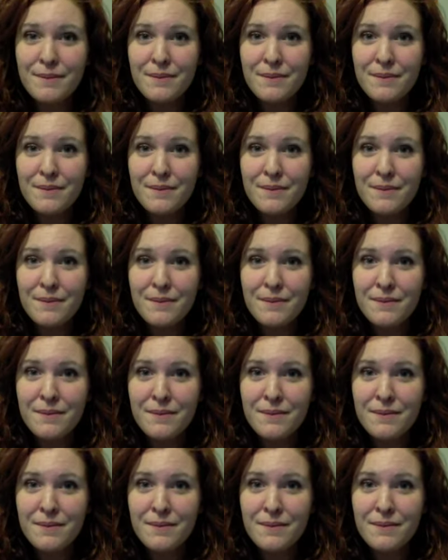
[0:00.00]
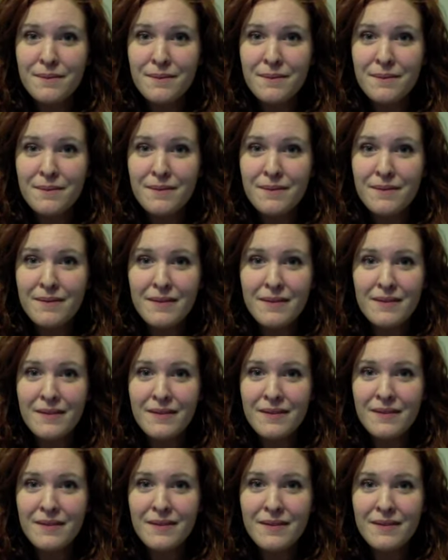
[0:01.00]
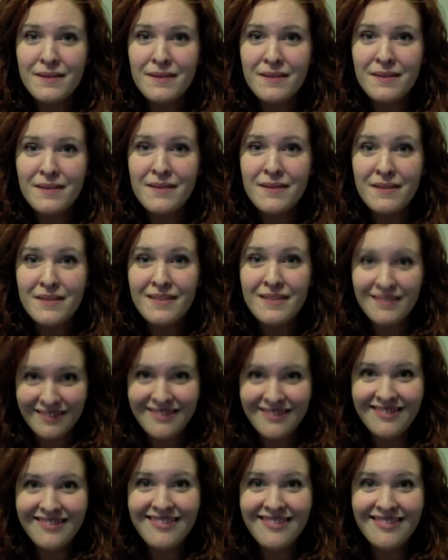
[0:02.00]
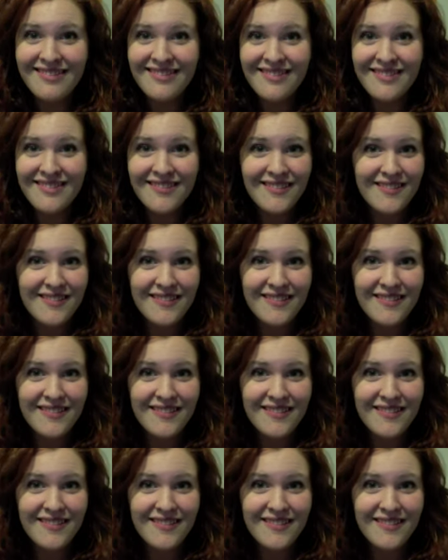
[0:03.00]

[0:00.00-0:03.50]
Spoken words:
[no speech]